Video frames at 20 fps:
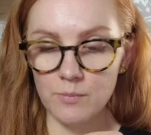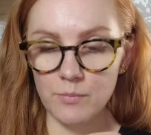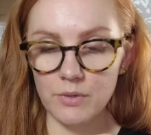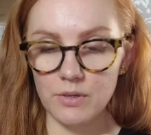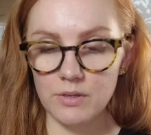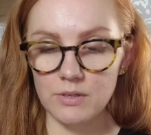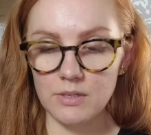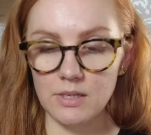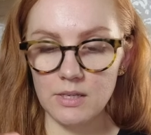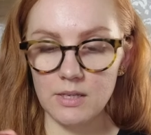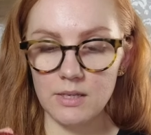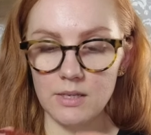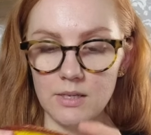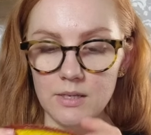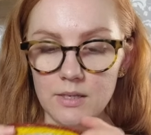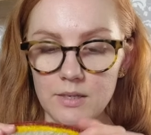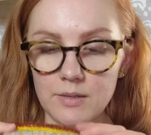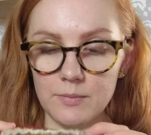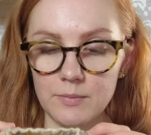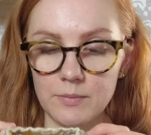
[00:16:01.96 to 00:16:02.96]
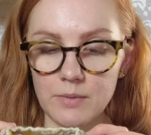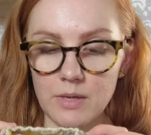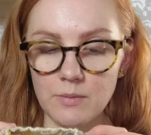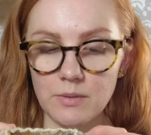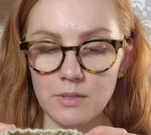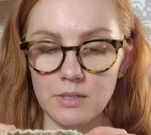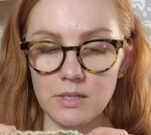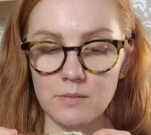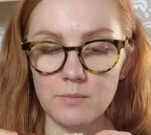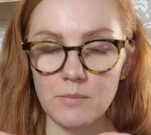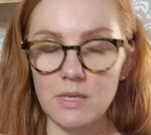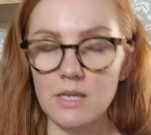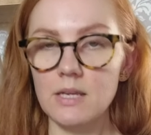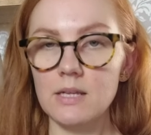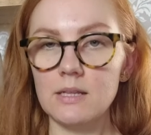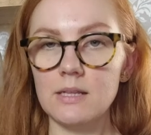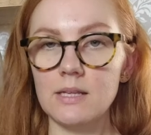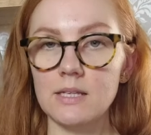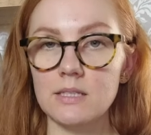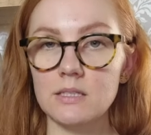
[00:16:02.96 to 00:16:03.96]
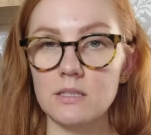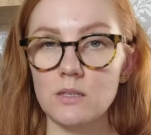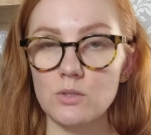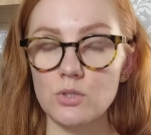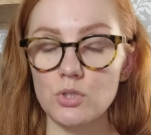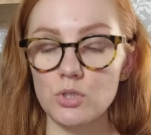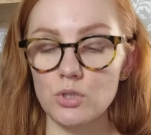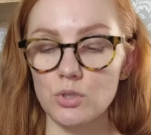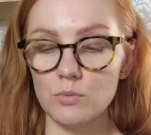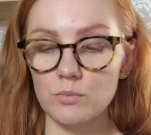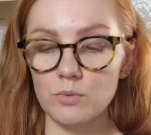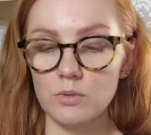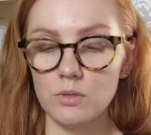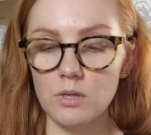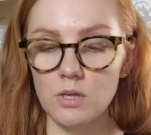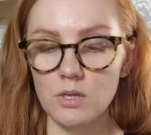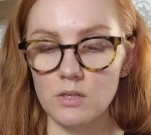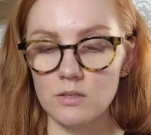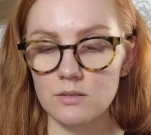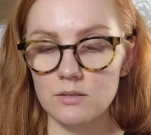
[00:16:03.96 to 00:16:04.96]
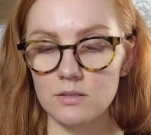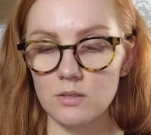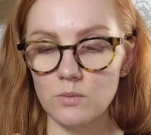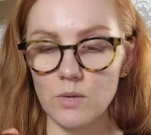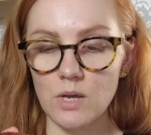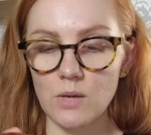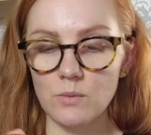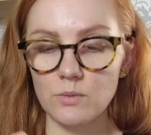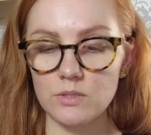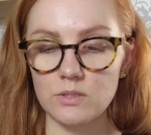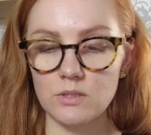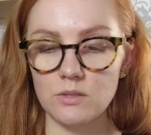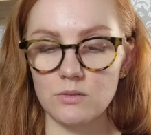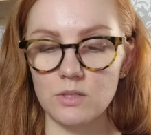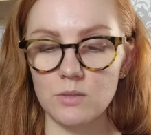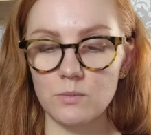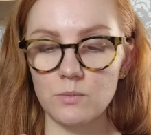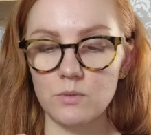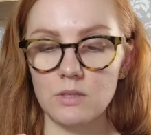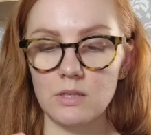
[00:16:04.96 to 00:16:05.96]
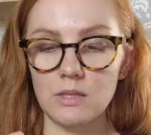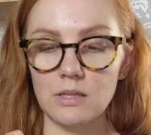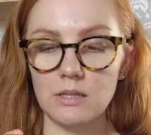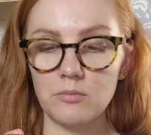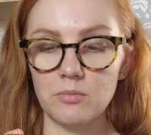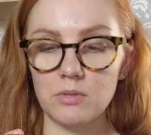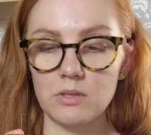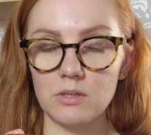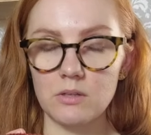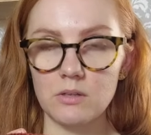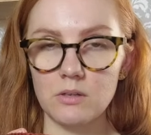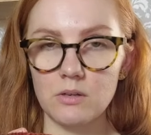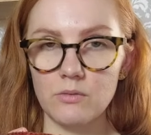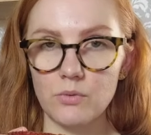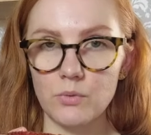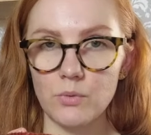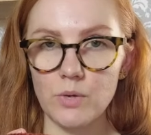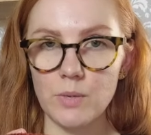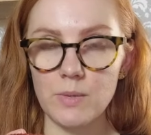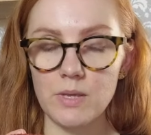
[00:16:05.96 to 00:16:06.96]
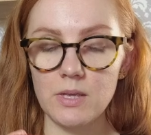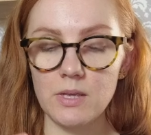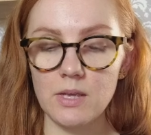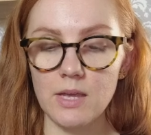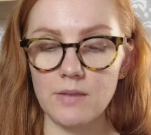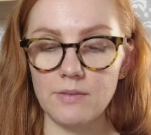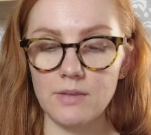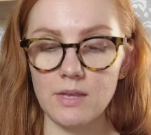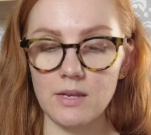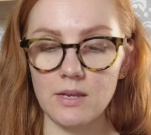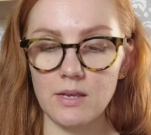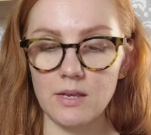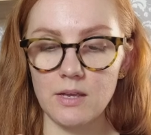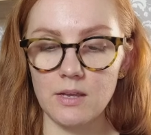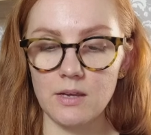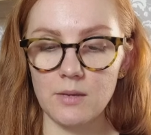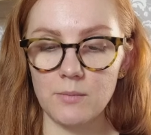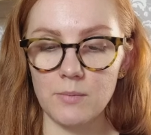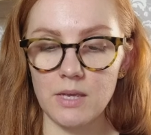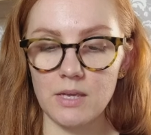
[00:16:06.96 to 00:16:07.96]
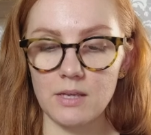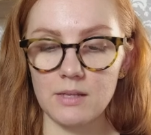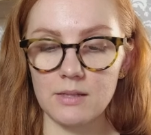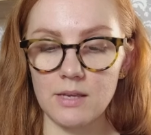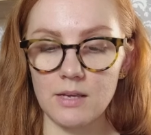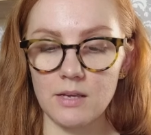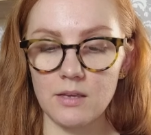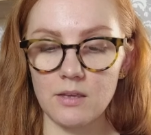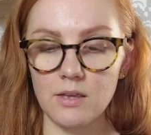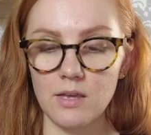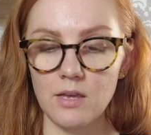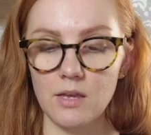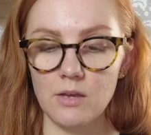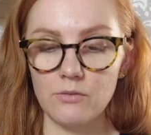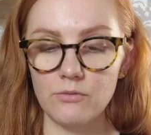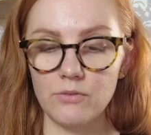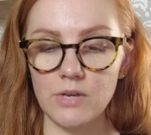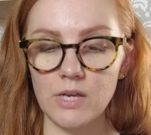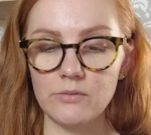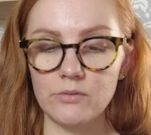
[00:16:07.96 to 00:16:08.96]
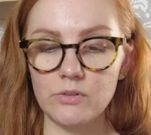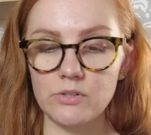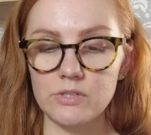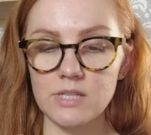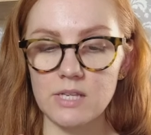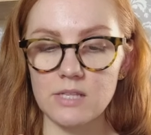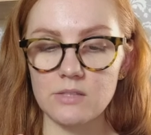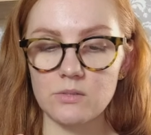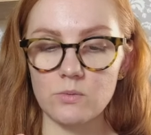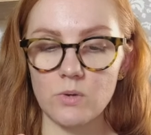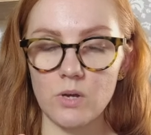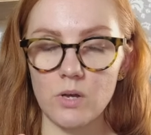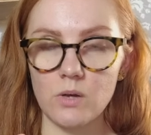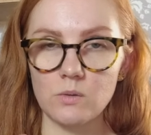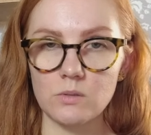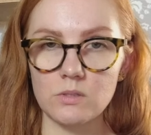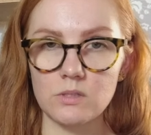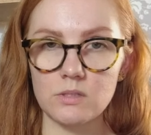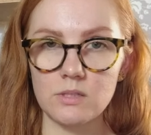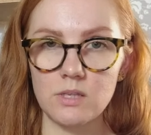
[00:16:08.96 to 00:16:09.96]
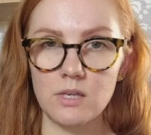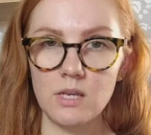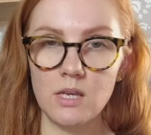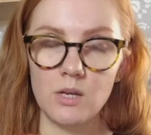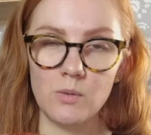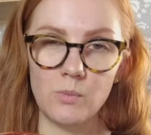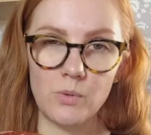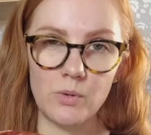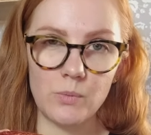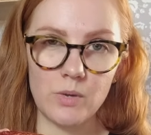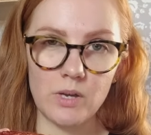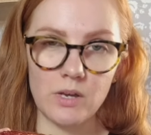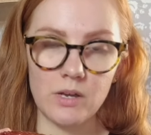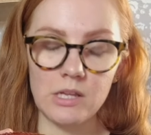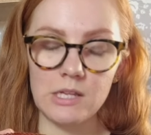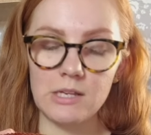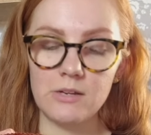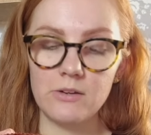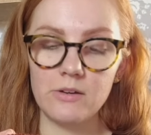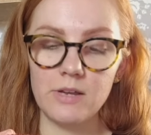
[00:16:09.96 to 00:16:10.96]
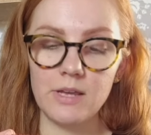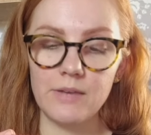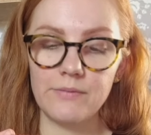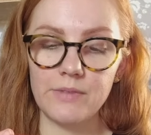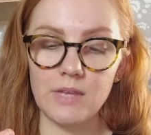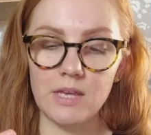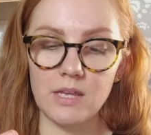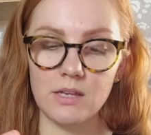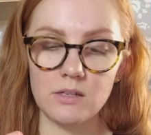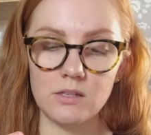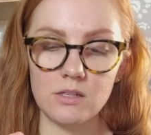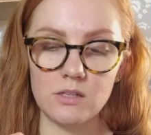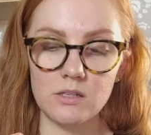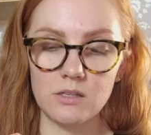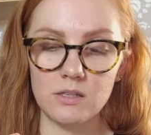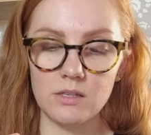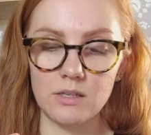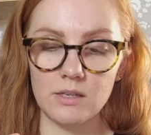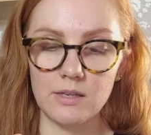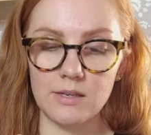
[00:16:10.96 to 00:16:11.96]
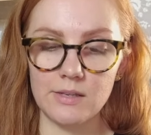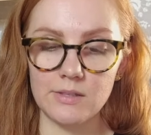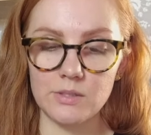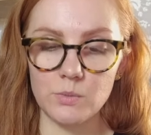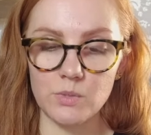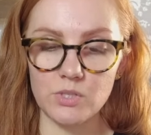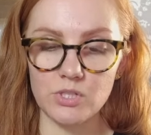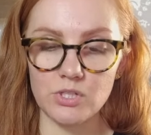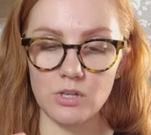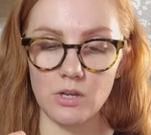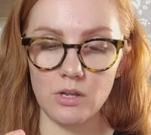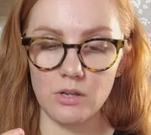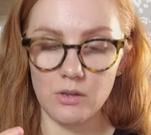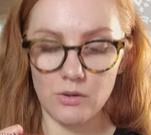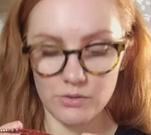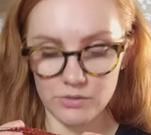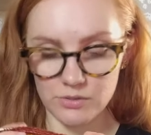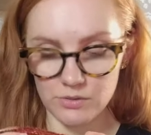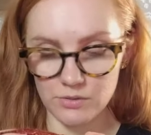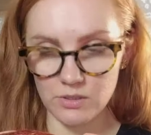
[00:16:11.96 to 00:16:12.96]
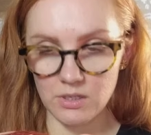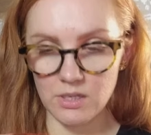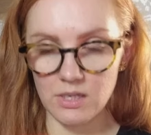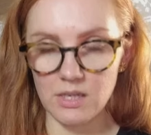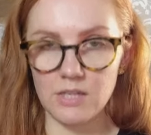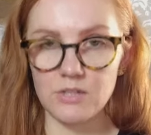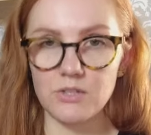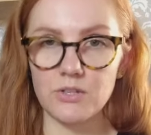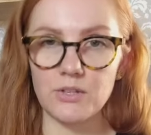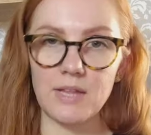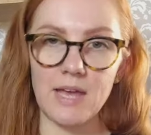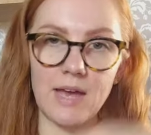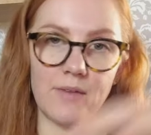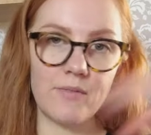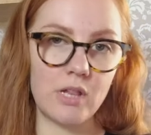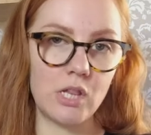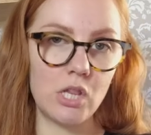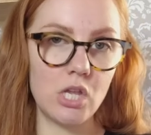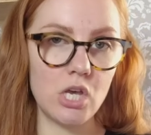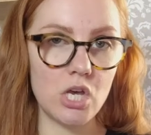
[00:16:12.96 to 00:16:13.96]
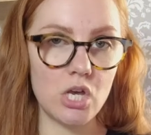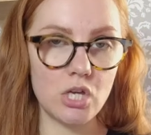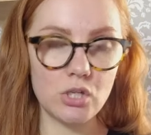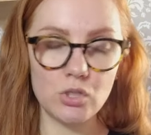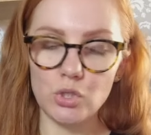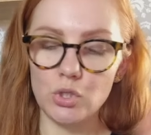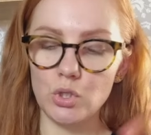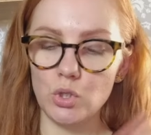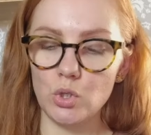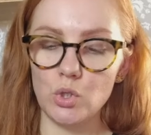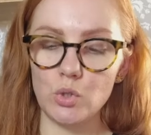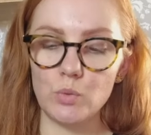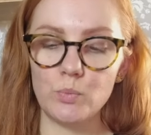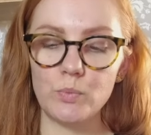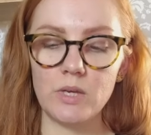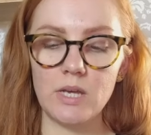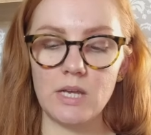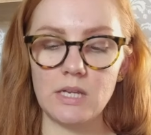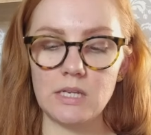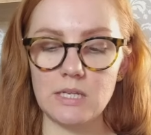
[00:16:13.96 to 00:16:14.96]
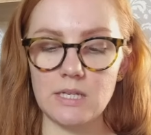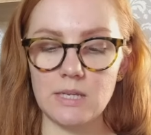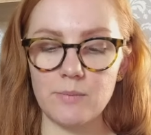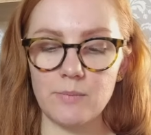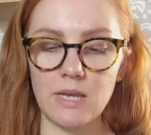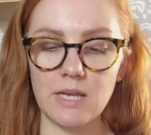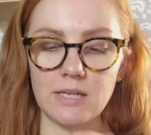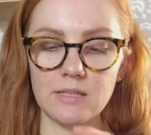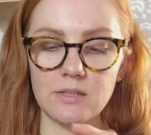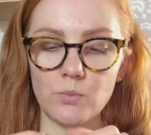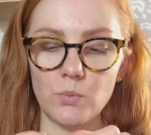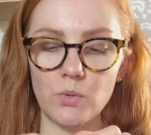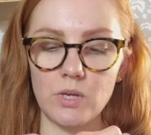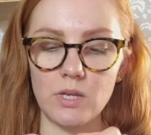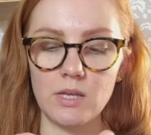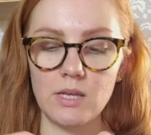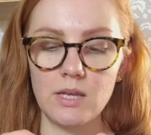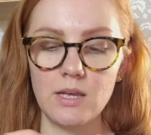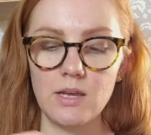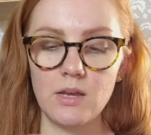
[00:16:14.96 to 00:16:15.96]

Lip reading: But I'm gonna make like a sock tube. So I was starting with a little of ribbing, and then I'm gonna make like 5 or 6 rows with one color, and then switch colors until I have a long tube, and then I make the